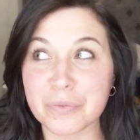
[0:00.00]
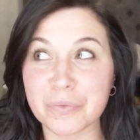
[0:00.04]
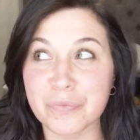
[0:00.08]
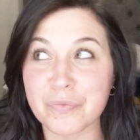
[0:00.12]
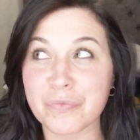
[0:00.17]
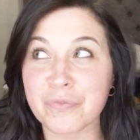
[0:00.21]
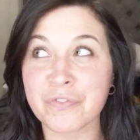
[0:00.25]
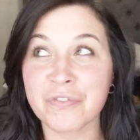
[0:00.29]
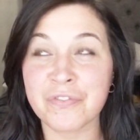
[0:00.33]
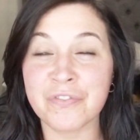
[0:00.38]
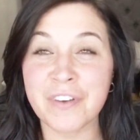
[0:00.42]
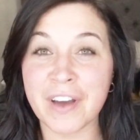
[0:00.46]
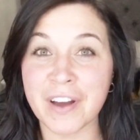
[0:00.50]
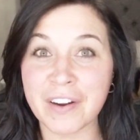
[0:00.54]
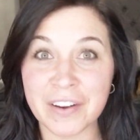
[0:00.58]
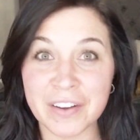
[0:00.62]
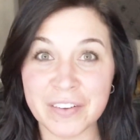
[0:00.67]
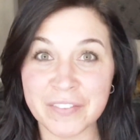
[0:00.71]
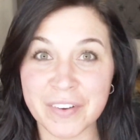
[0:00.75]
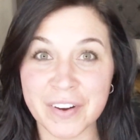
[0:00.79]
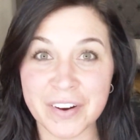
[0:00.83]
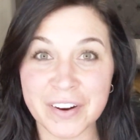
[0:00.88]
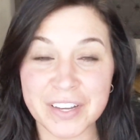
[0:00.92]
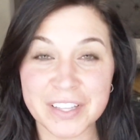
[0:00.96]

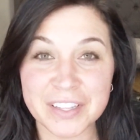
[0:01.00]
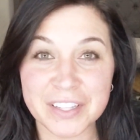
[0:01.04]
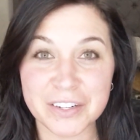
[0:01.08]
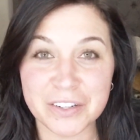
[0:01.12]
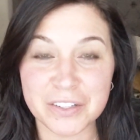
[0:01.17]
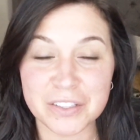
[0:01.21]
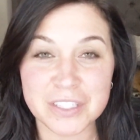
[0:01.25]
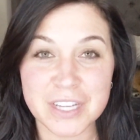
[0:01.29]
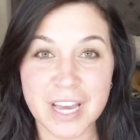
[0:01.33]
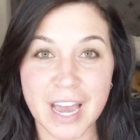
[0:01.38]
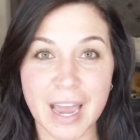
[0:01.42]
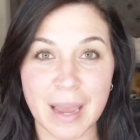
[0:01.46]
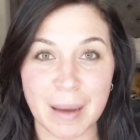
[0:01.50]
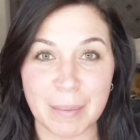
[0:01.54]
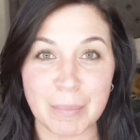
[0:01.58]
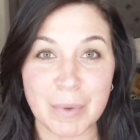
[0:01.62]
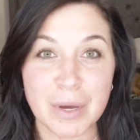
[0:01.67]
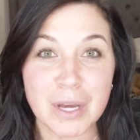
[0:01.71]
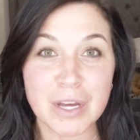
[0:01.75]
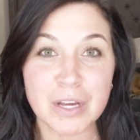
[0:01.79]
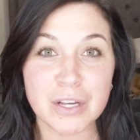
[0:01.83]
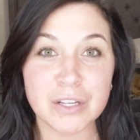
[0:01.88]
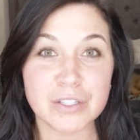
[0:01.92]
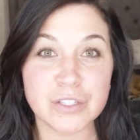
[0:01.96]
very little time.
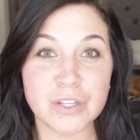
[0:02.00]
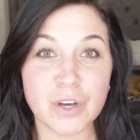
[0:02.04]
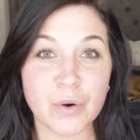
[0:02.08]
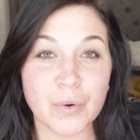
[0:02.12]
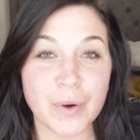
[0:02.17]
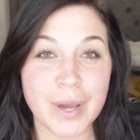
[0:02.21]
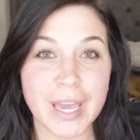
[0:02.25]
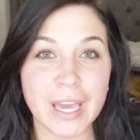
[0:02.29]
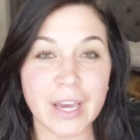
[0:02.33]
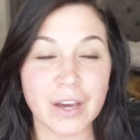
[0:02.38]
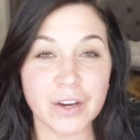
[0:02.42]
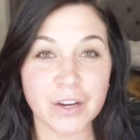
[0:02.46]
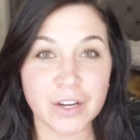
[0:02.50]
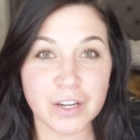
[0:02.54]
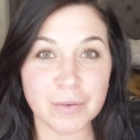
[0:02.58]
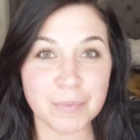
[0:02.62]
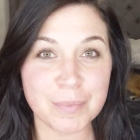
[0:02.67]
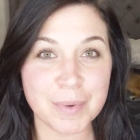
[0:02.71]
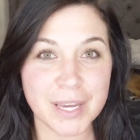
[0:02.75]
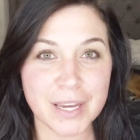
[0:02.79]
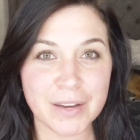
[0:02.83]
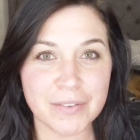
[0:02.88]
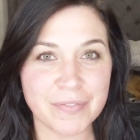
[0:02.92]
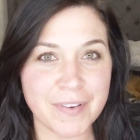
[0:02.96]
So it could
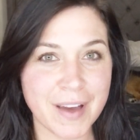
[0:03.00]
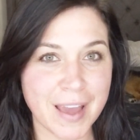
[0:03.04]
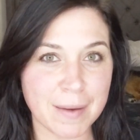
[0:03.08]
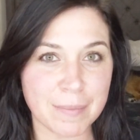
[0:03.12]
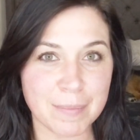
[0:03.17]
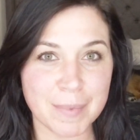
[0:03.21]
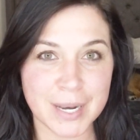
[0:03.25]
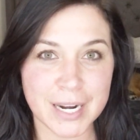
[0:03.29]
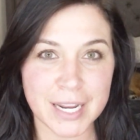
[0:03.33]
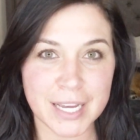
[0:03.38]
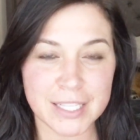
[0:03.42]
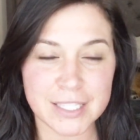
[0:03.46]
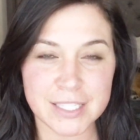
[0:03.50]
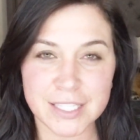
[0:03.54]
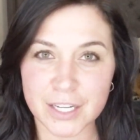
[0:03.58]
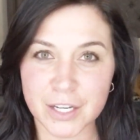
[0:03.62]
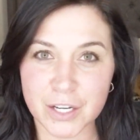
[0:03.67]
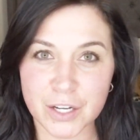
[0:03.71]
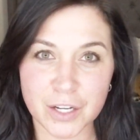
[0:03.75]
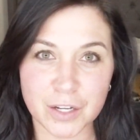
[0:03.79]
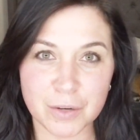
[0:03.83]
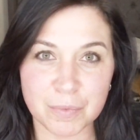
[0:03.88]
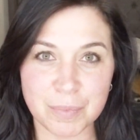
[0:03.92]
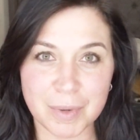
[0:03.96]
be 5 minutes, it
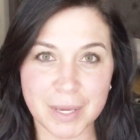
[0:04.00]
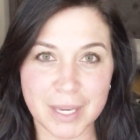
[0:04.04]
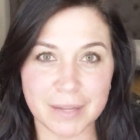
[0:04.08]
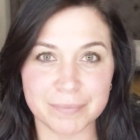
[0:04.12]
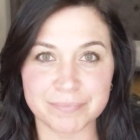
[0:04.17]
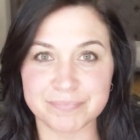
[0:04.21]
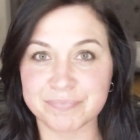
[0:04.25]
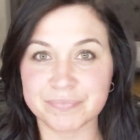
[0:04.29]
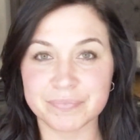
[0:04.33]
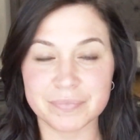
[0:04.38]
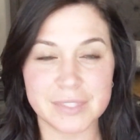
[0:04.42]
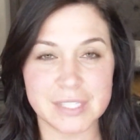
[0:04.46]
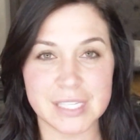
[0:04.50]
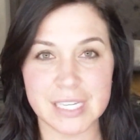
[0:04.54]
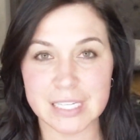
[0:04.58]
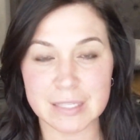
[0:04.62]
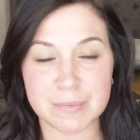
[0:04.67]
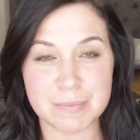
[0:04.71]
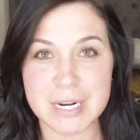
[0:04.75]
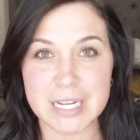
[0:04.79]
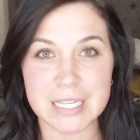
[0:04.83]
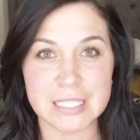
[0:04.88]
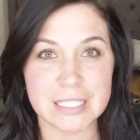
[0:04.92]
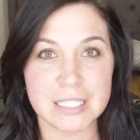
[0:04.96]
could be 6
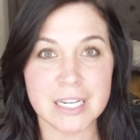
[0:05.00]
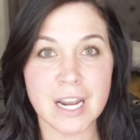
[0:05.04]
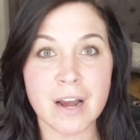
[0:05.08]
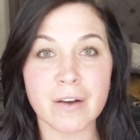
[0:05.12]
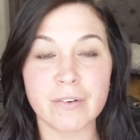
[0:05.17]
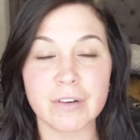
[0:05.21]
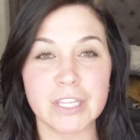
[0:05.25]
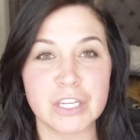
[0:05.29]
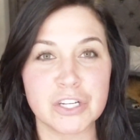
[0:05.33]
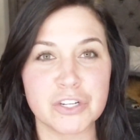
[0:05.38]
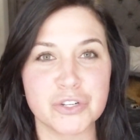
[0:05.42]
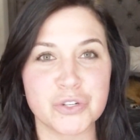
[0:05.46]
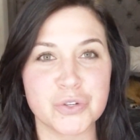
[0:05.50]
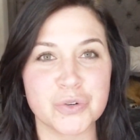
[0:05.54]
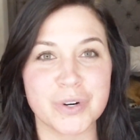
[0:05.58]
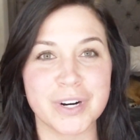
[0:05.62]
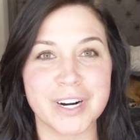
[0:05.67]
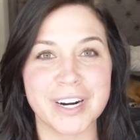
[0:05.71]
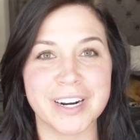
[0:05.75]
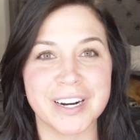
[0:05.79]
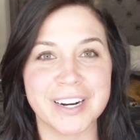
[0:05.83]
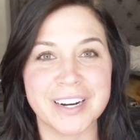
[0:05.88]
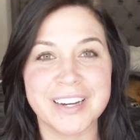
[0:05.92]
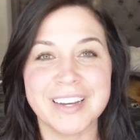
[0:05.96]
minutes, not really sure,
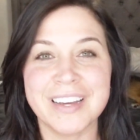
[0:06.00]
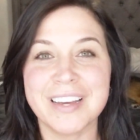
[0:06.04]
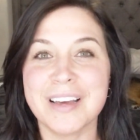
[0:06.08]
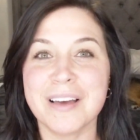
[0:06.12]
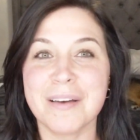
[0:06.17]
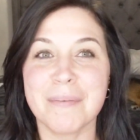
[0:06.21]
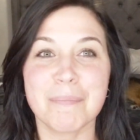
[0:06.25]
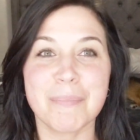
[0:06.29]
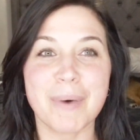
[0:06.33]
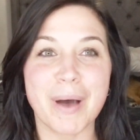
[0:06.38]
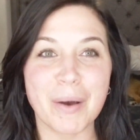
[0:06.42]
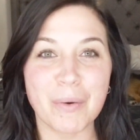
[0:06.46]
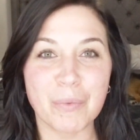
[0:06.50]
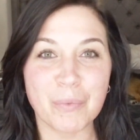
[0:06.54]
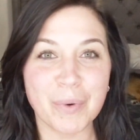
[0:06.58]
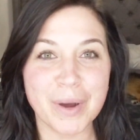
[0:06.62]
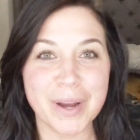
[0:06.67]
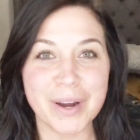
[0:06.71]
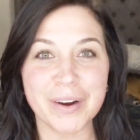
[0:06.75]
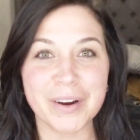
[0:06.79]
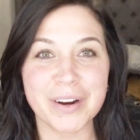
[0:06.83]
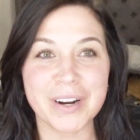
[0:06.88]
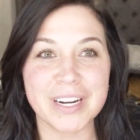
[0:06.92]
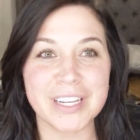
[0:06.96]
but
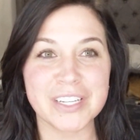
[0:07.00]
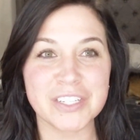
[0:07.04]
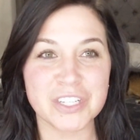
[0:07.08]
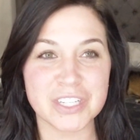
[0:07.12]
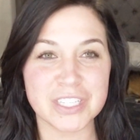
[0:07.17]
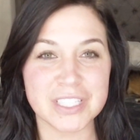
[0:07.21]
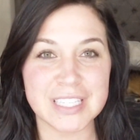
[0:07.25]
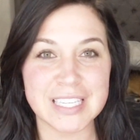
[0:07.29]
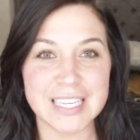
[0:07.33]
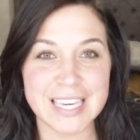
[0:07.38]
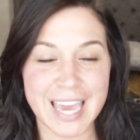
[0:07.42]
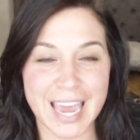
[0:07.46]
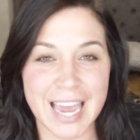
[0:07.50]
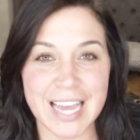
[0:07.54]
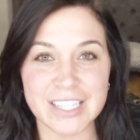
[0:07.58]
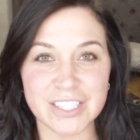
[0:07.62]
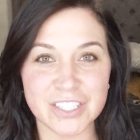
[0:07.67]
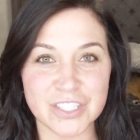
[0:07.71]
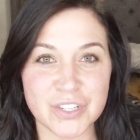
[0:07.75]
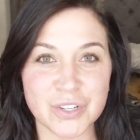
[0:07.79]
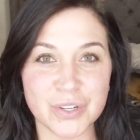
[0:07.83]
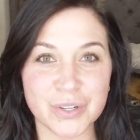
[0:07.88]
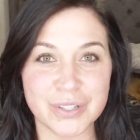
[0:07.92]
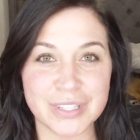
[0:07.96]
we're gonna just get
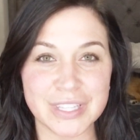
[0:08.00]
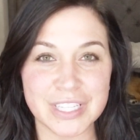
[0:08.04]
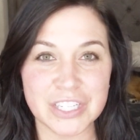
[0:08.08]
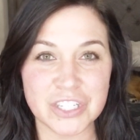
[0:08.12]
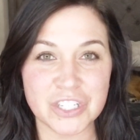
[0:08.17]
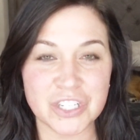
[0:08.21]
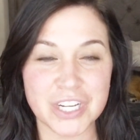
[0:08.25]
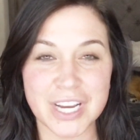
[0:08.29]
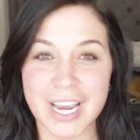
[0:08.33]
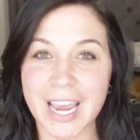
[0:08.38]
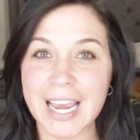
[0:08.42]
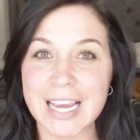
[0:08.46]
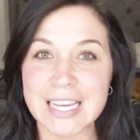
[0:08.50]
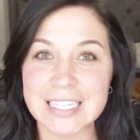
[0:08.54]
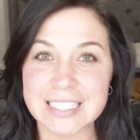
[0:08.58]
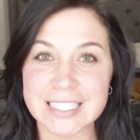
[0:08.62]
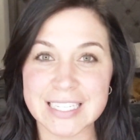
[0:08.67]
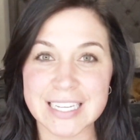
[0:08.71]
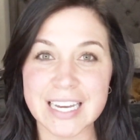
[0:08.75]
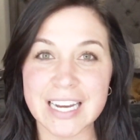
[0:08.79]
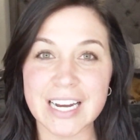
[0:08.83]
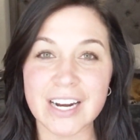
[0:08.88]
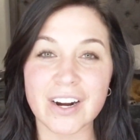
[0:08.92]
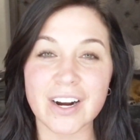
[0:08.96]
to the chase
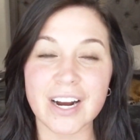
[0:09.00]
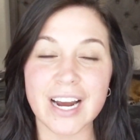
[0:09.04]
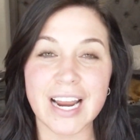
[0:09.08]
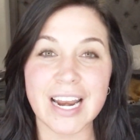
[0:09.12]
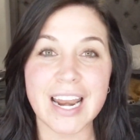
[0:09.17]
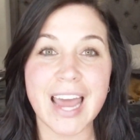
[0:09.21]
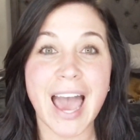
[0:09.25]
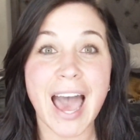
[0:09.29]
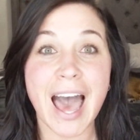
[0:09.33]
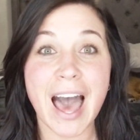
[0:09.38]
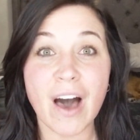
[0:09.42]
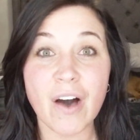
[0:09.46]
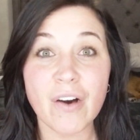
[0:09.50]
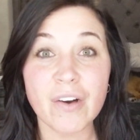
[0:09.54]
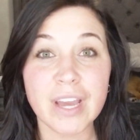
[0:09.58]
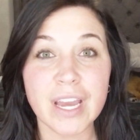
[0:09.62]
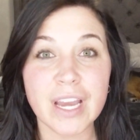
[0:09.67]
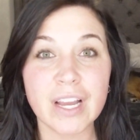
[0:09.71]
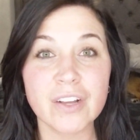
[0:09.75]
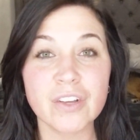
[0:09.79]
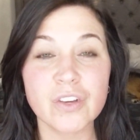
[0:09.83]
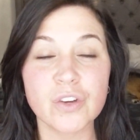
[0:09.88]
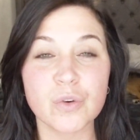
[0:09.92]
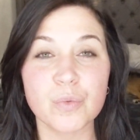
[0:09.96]
here and how
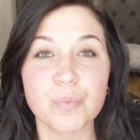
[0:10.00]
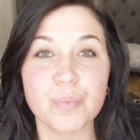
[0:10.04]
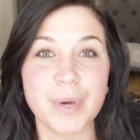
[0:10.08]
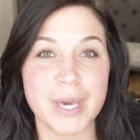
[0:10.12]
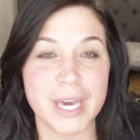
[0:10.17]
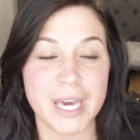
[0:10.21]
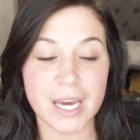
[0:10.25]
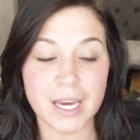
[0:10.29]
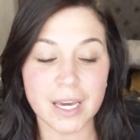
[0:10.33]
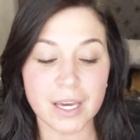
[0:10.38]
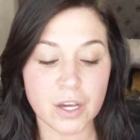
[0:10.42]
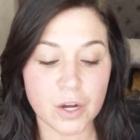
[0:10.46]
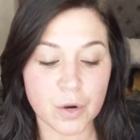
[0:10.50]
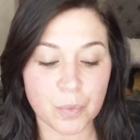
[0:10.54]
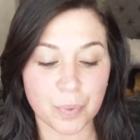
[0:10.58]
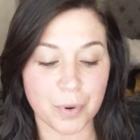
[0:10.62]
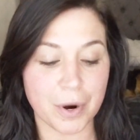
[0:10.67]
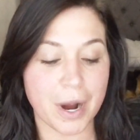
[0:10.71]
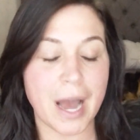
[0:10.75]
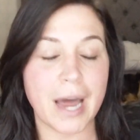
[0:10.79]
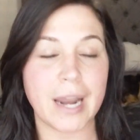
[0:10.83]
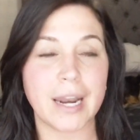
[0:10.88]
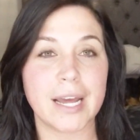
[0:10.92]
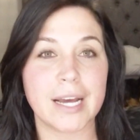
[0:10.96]
can you pick your
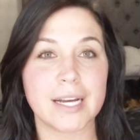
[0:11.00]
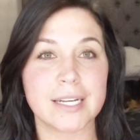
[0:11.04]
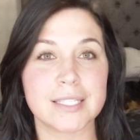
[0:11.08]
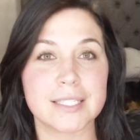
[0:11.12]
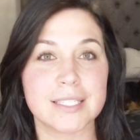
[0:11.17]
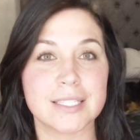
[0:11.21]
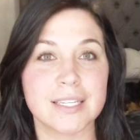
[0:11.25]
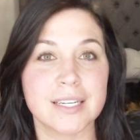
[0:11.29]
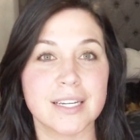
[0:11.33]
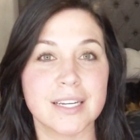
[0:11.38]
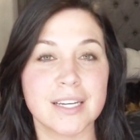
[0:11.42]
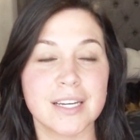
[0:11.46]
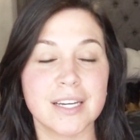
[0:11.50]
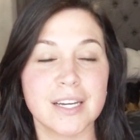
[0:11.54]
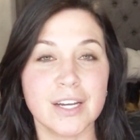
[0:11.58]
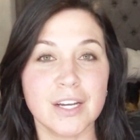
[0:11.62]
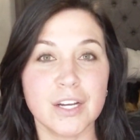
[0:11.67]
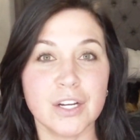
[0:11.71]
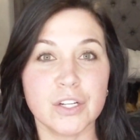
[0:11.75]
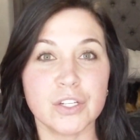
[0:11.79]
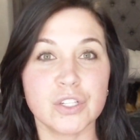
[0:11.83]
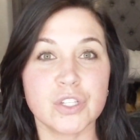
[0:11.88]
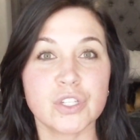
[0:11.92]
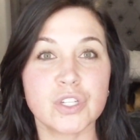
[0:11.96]
products
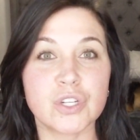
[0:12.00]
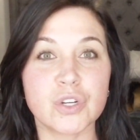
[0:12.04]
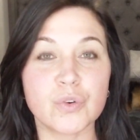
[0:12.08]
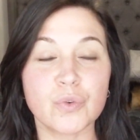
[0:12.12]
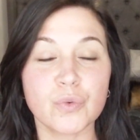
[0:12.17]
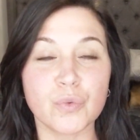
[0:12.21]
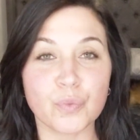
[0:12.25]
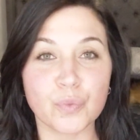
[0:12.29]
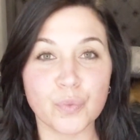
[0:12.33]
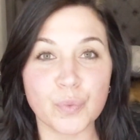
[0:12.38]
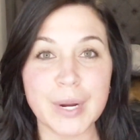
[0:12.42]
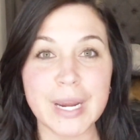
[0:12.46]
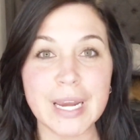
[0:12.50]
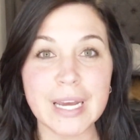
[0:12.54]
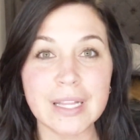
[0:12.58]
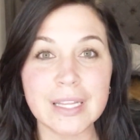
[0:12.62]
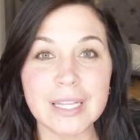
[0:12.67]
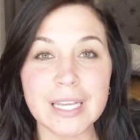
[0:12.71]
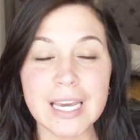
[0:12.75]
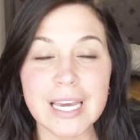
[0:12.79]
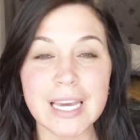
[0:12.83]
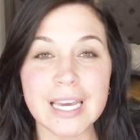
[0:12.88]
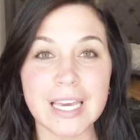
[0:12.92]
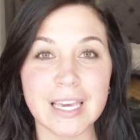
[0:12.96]
to
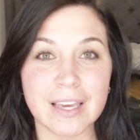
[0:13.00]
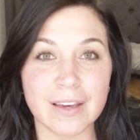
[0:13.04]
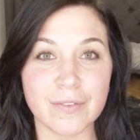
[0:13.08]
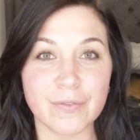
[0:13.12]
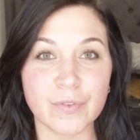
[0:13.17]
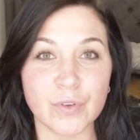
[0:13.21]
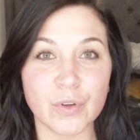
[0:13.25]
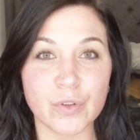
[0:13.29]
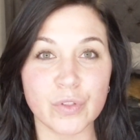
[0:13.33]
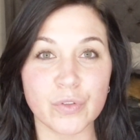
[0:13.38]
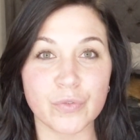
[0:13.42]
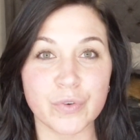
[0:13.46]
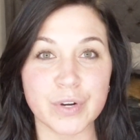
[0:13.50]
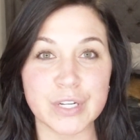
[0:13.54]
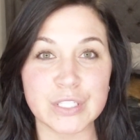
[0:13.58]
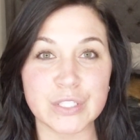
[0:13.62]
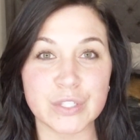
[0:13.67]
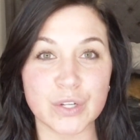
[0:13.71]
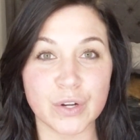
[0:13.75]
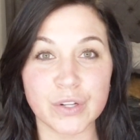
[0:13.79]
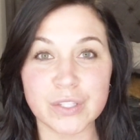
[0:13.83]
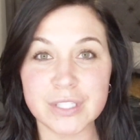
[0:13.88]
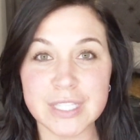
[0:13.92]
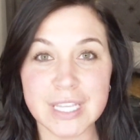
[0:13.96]
really give you the
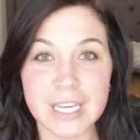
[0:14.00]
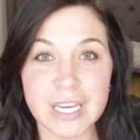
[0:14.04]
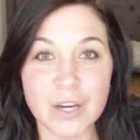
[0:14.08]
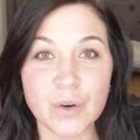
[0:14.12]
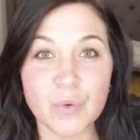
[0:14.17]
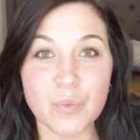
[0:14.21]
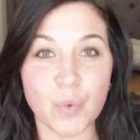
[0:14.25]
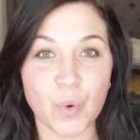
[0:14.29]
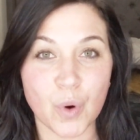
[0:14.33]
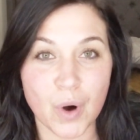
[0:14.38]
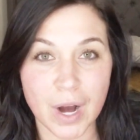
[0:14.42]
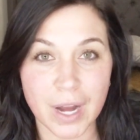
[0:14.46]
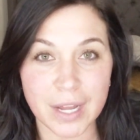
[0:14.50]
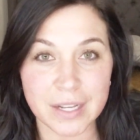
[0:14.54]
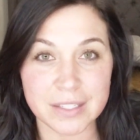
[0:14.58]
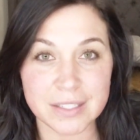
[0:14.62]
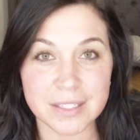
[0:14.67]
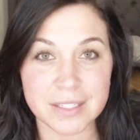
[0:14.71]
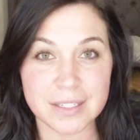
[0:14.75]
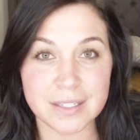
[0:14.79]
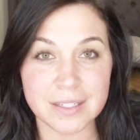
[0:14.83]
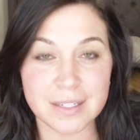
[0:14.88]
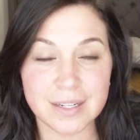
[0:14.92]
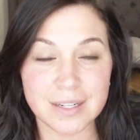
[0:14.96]
results that you want